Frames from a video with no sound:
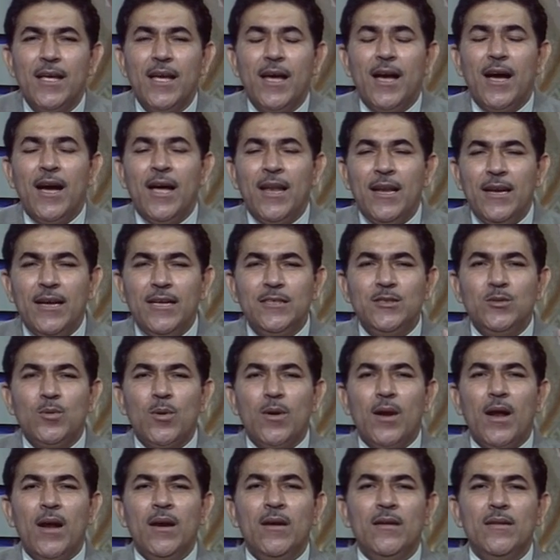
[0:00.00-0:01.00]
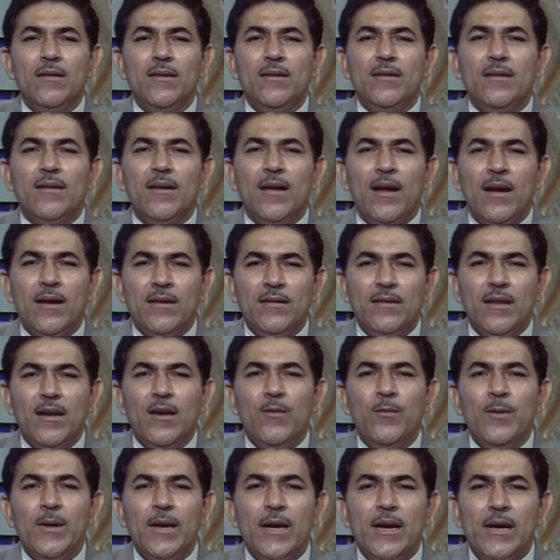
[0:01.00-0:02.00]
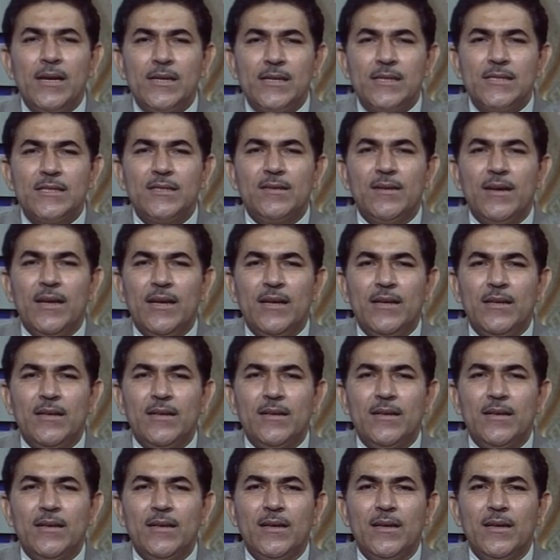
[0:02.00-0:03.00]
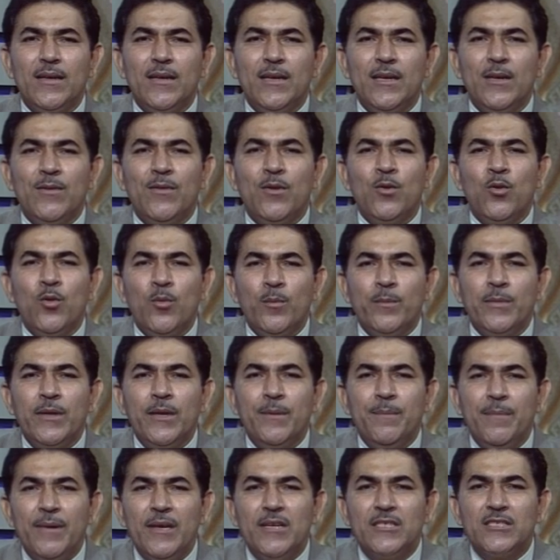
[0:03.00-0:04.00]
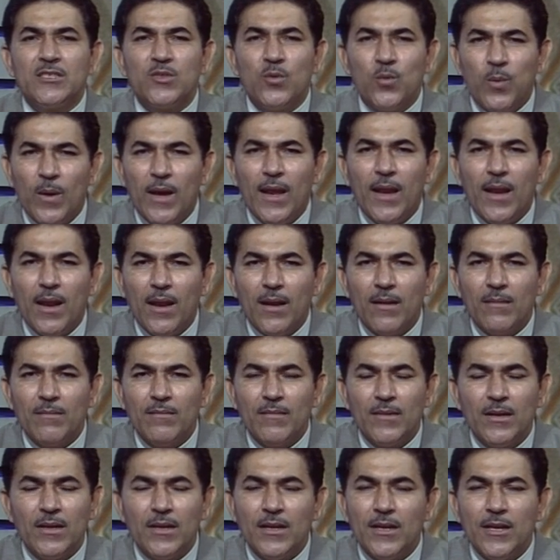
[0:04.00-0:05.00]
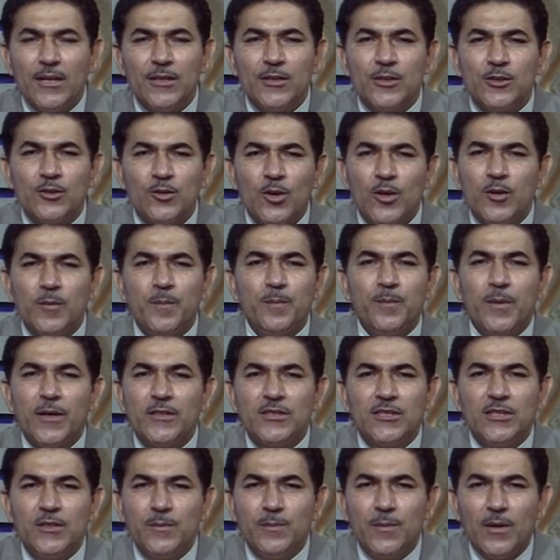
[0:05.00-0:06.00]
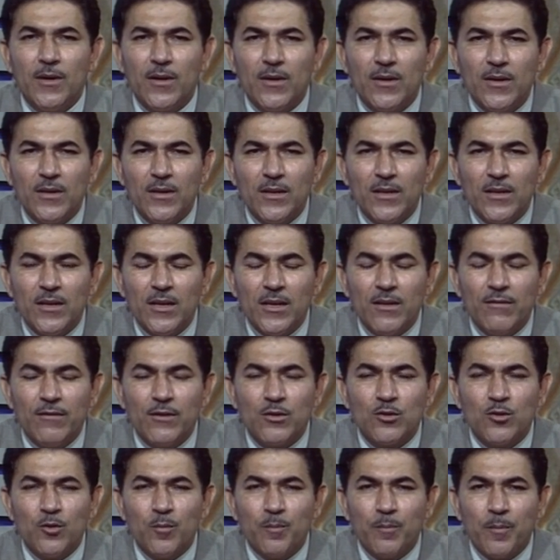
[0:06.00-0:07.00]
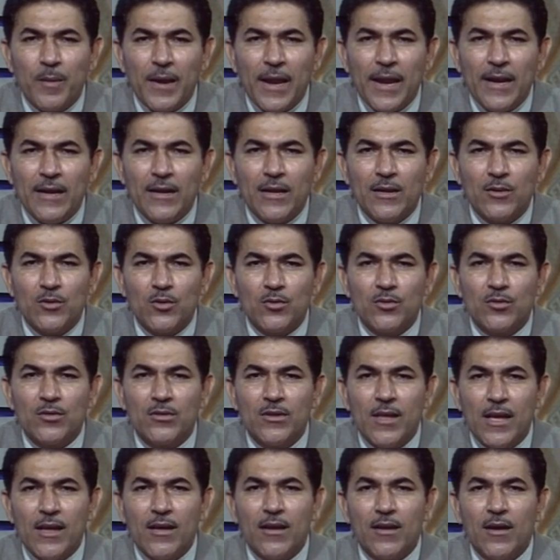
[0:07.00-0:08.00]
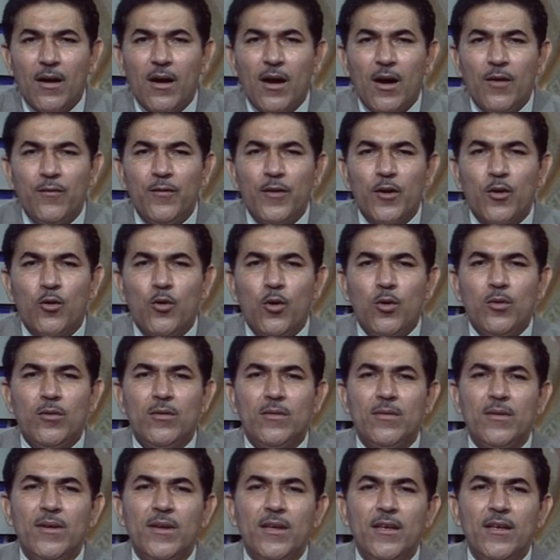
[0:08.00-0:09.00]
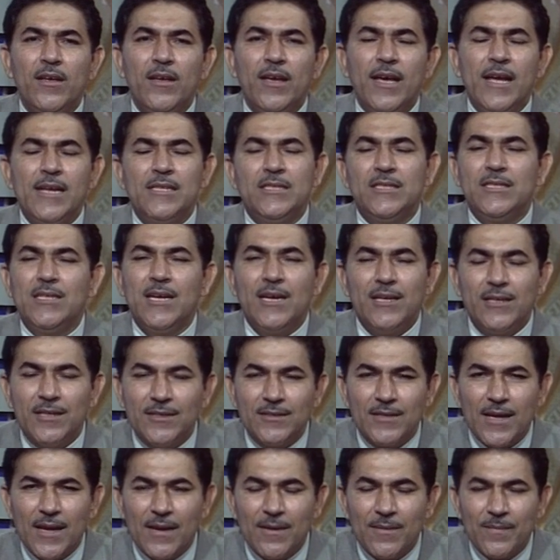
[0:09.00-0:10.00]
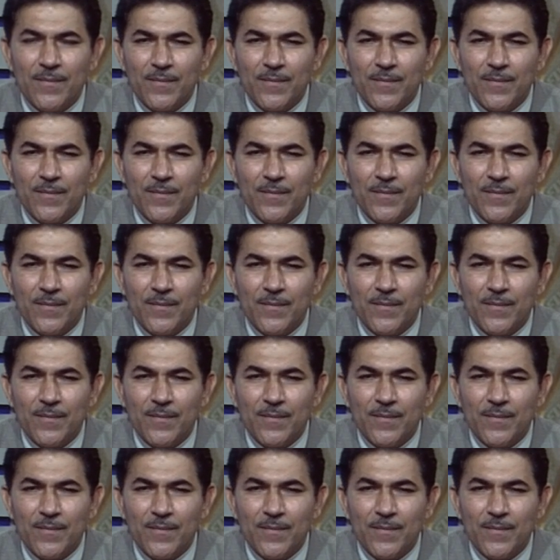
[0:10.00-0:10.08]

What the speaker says: unless or until we understand even human beings well, it is not possible even to plan and to think of a good HCI design.